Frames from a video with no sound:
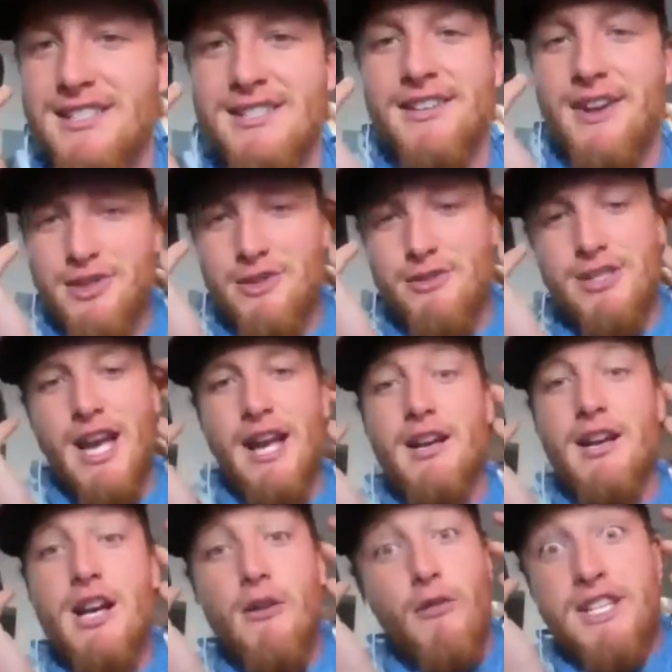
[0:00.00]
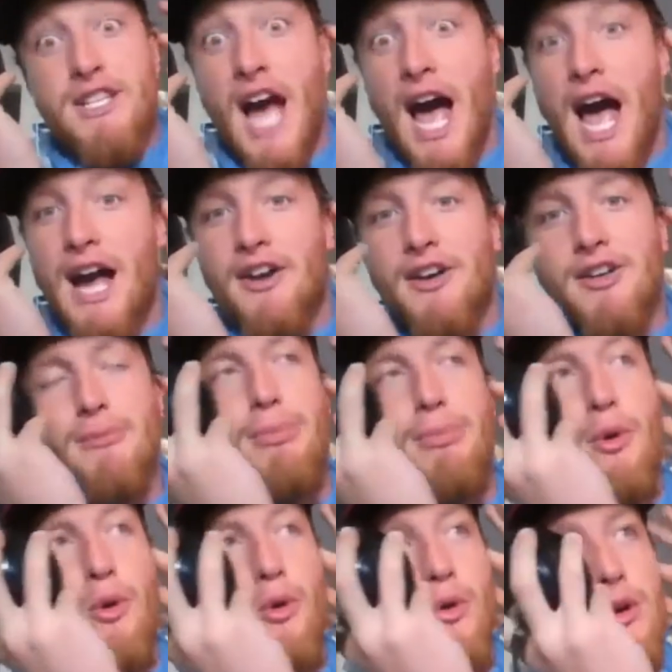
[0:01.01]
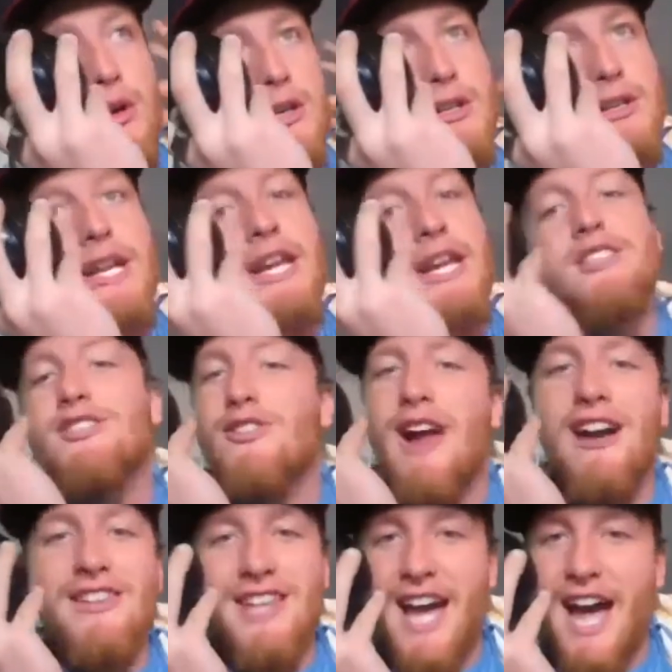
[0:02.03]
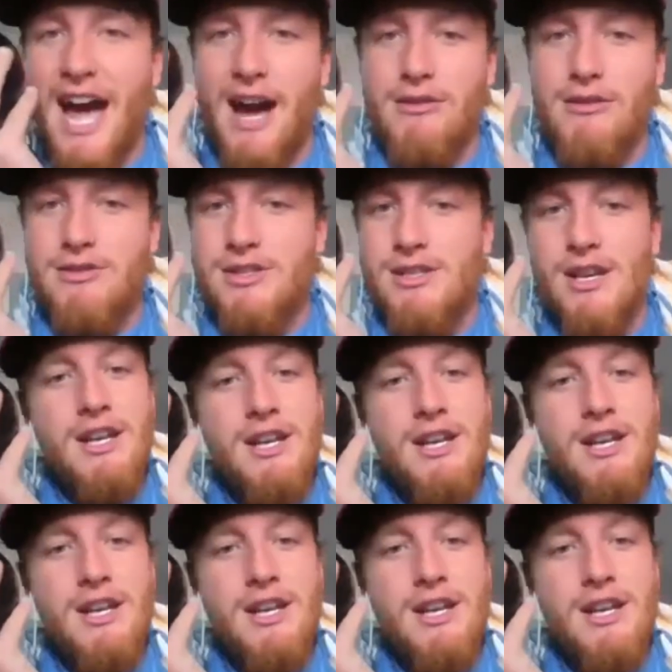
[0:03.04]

She was kind of retired, bored. Kids are out of the house.